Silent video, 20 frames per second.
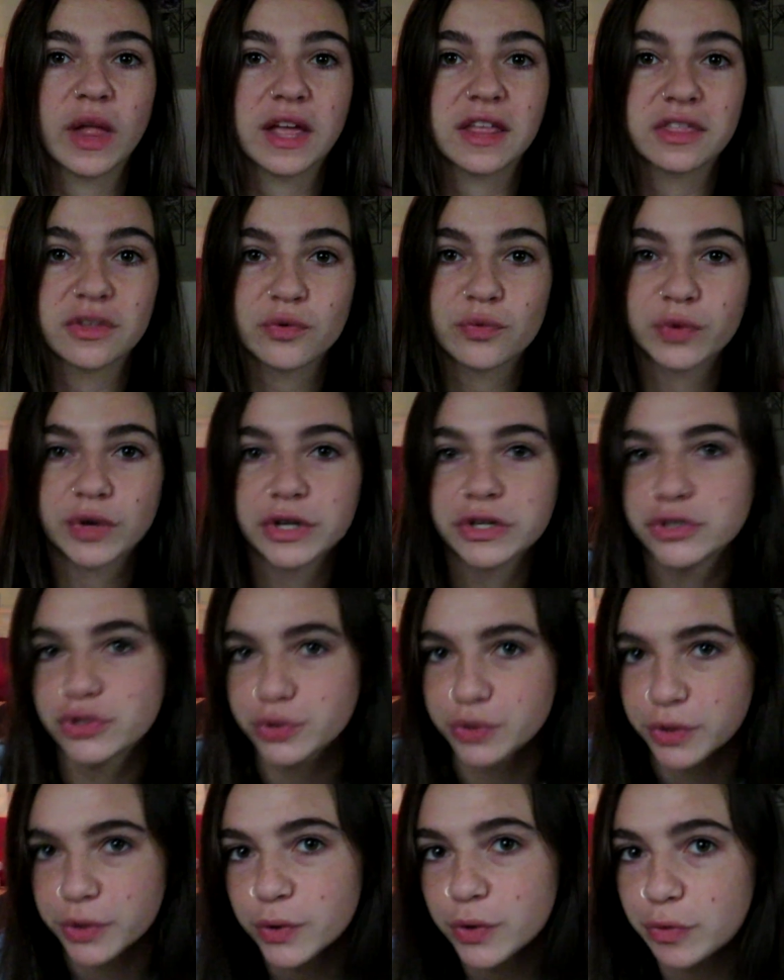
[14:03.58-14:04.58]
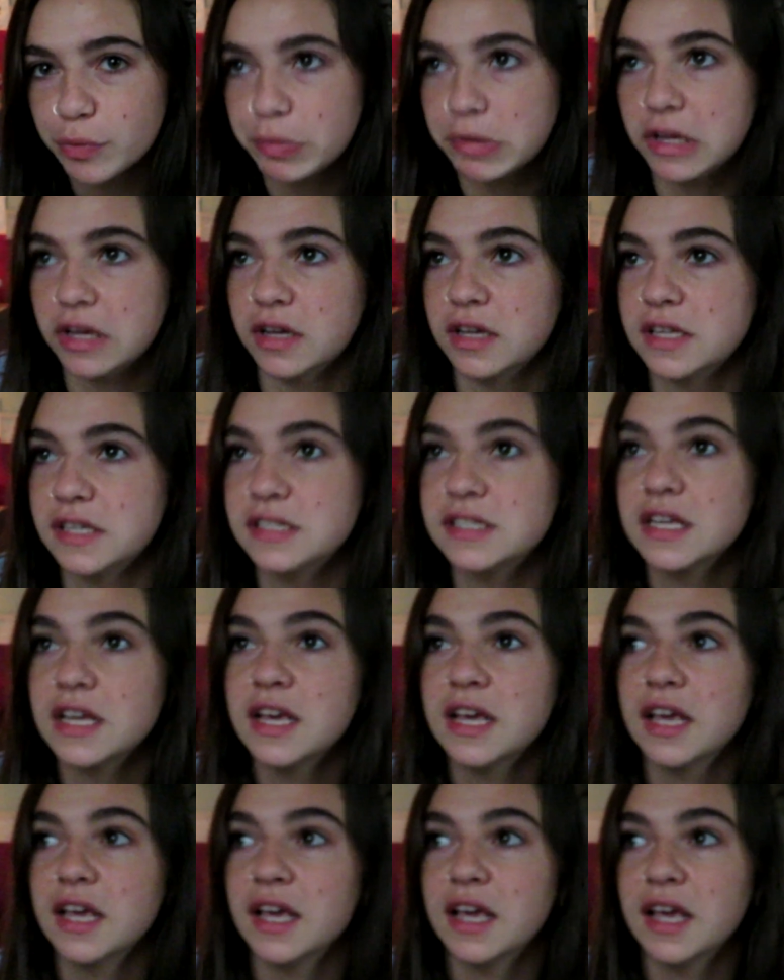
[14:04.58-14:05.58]
like the real truth, because
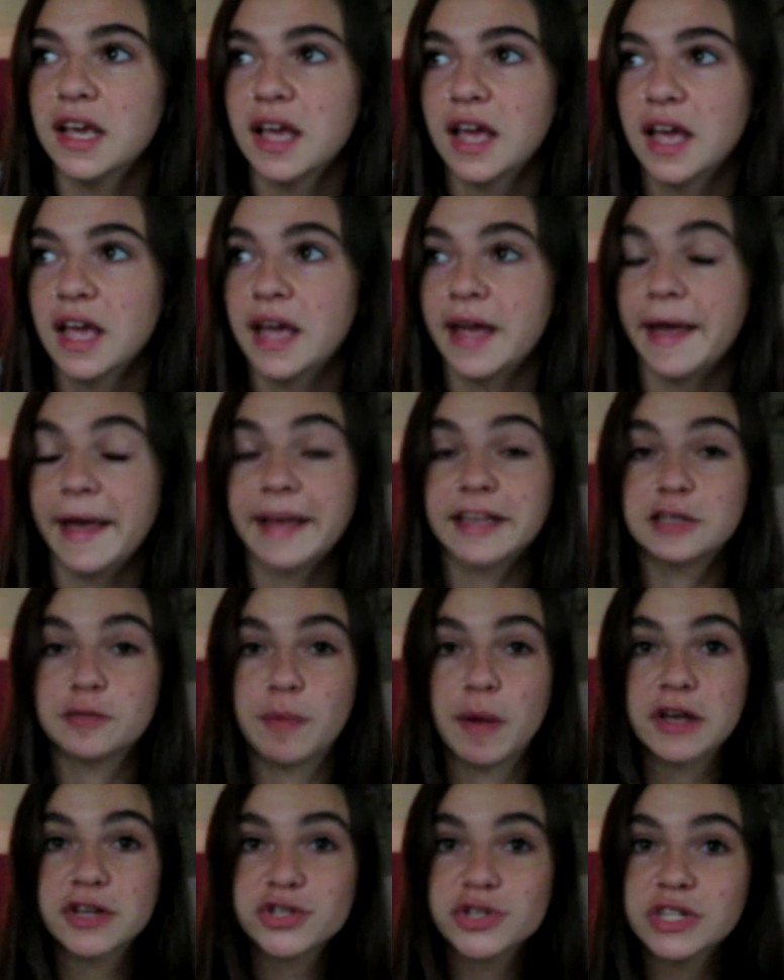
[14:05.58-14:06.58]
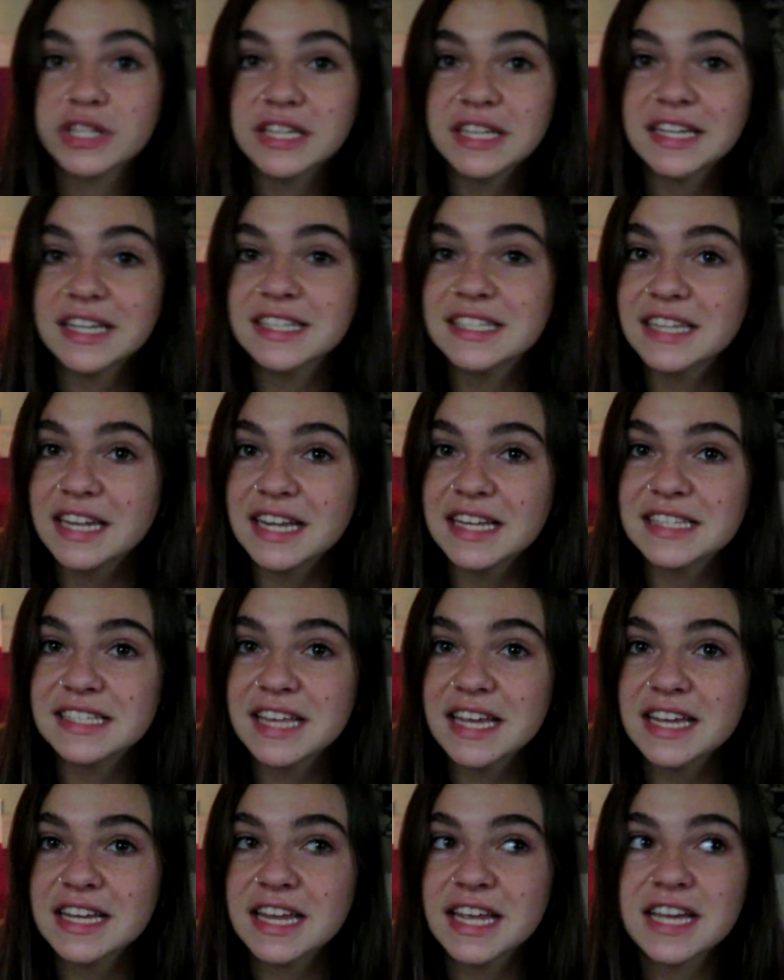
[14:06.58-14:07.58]
especially in today's
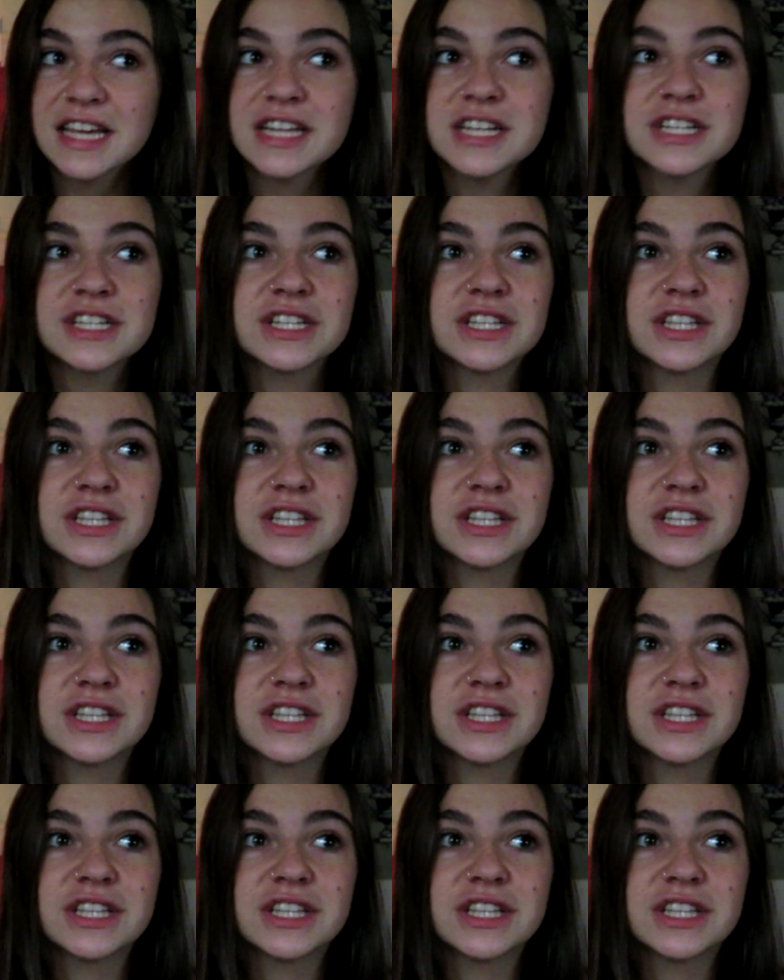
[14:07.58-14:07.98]
day and age